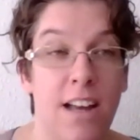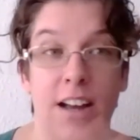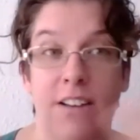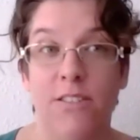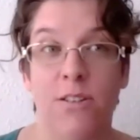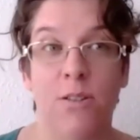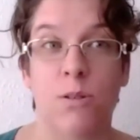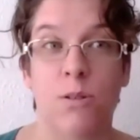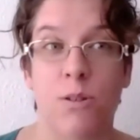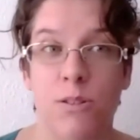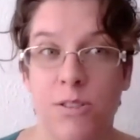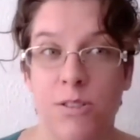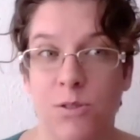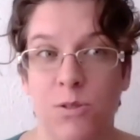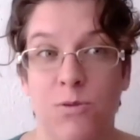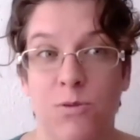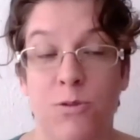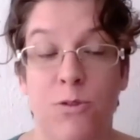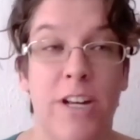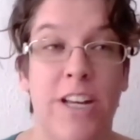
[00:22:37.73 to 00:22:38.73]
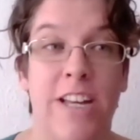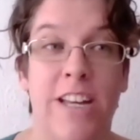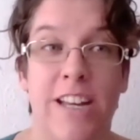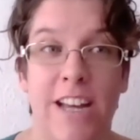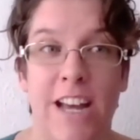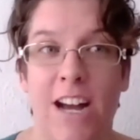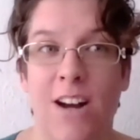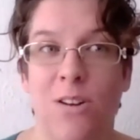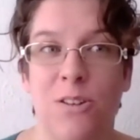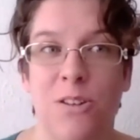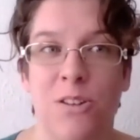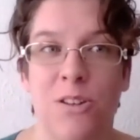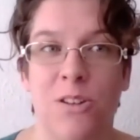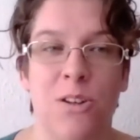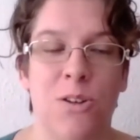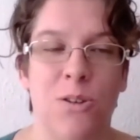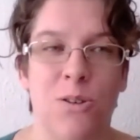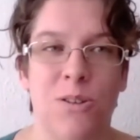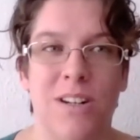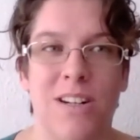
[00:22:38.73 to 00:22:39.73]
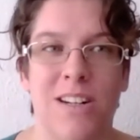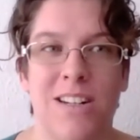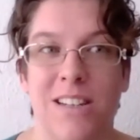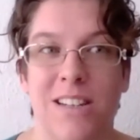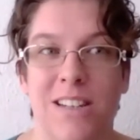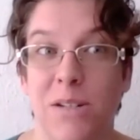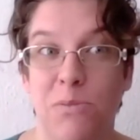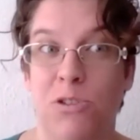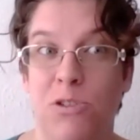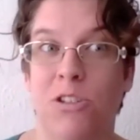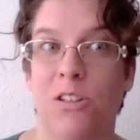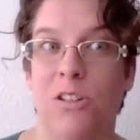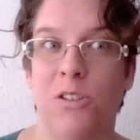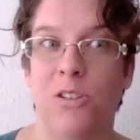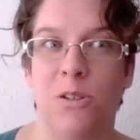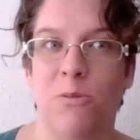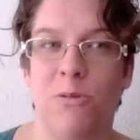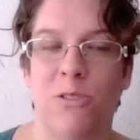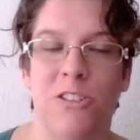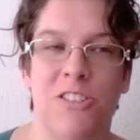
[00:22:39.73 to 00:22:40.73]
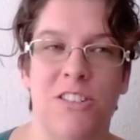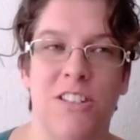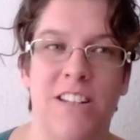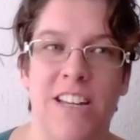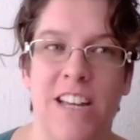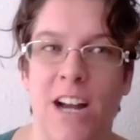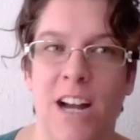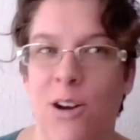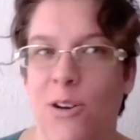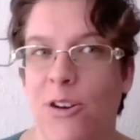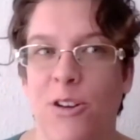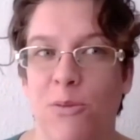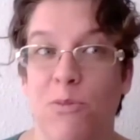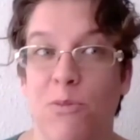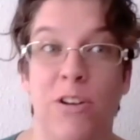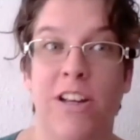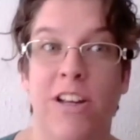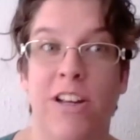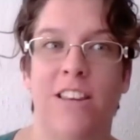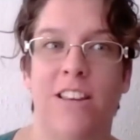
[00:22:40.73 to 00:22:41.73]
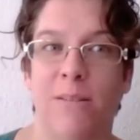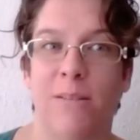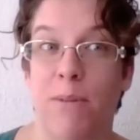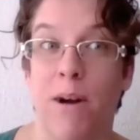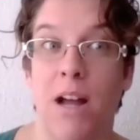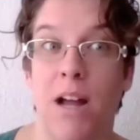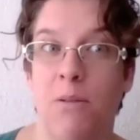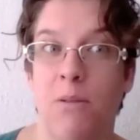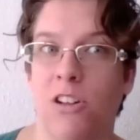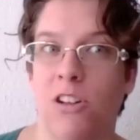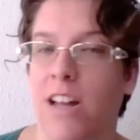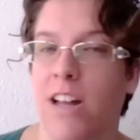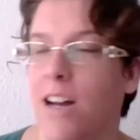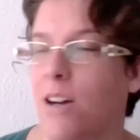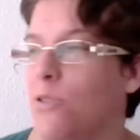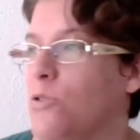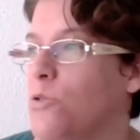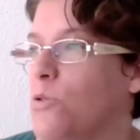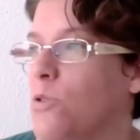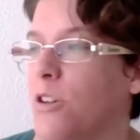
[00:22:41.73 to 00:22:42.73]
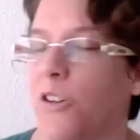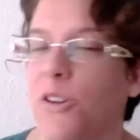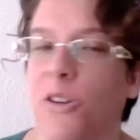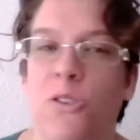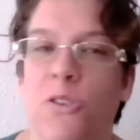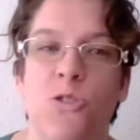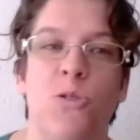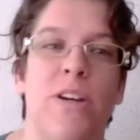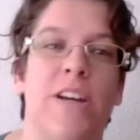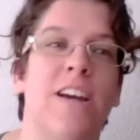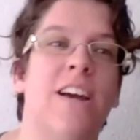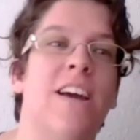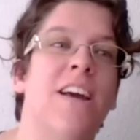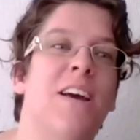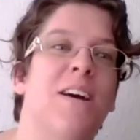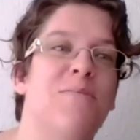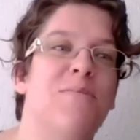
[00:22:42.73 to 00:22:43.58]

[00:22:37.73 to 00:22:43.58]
Everyone was freaking out, you know, liberal university, how are you bringing the Bible out? What are you doing?